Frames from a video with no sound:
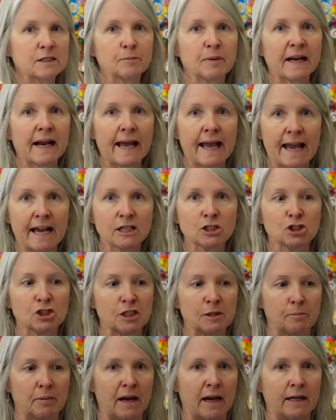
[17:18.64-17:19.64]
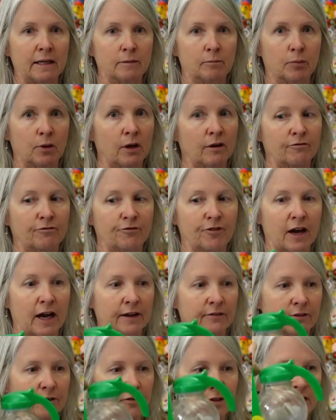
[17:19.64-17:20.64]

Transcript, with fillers: but I actually buy, bought five of